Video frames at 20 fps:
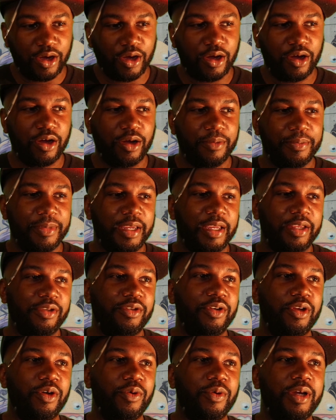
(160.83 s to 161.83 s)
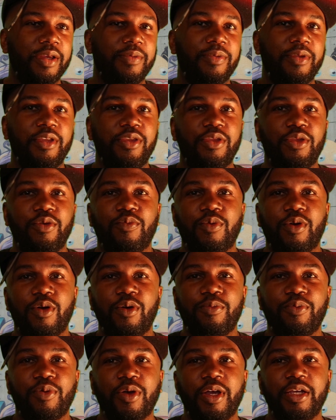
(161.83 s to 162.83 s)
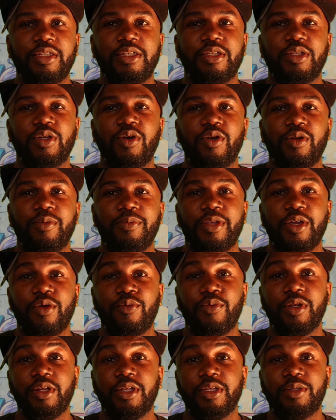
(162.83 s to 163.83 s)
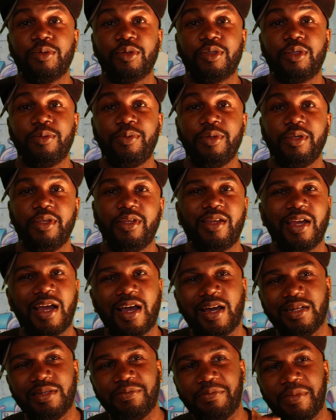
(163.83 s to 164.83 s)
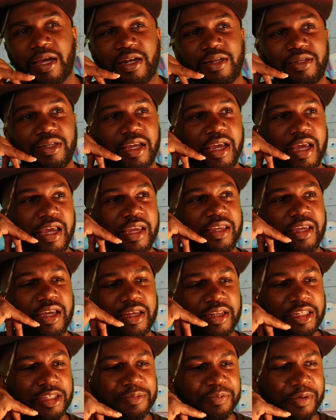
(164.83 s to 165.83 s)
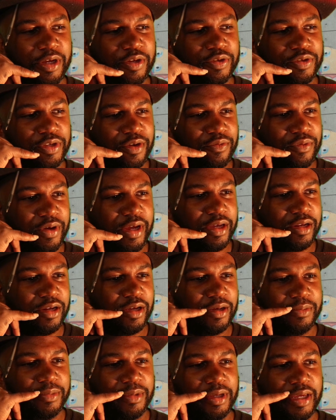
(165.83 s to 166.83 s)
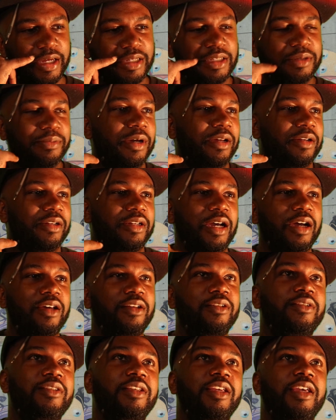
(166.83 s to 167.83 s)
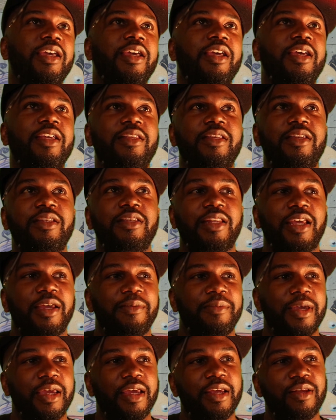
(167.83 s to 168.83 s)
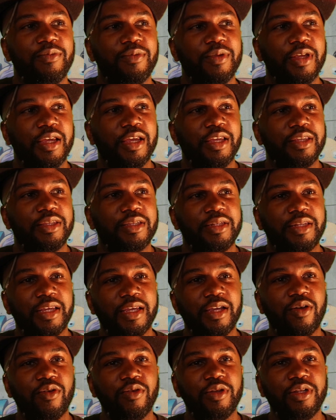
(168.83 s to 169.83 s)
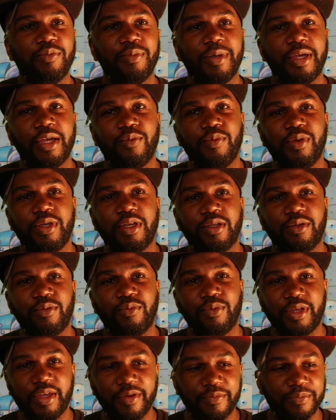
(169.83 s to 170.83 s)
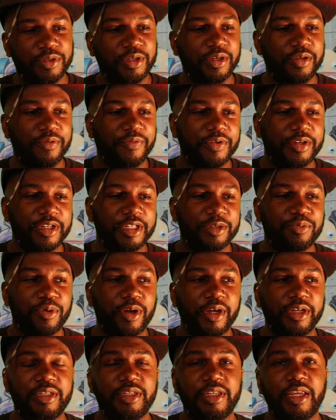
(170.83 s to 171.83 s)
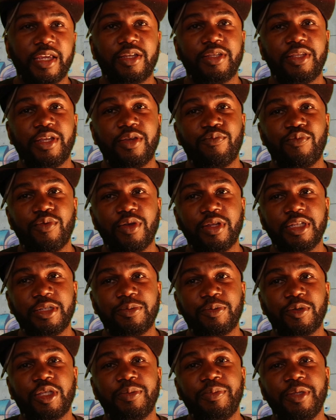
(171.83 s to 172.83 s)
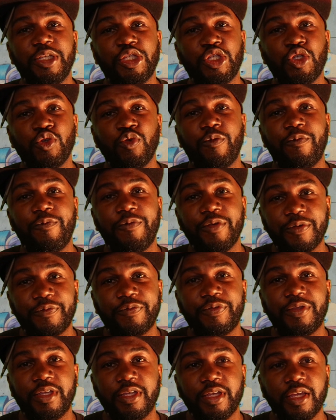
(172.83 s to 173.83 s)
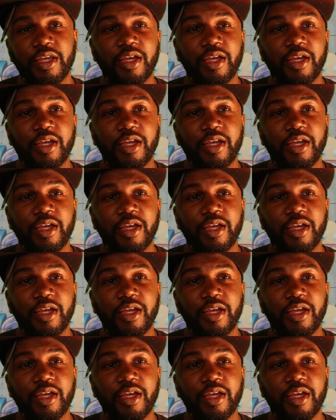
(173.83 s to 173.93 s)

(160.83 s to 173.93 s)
oh man, you know what? The wrong prices on them. They're really supposed to be calling manager. Yeah, these speakers, they're ringing up X amount of dollars. Then he's like, man, today only, man, we can give them to you for this price because they're really supposed to be $250.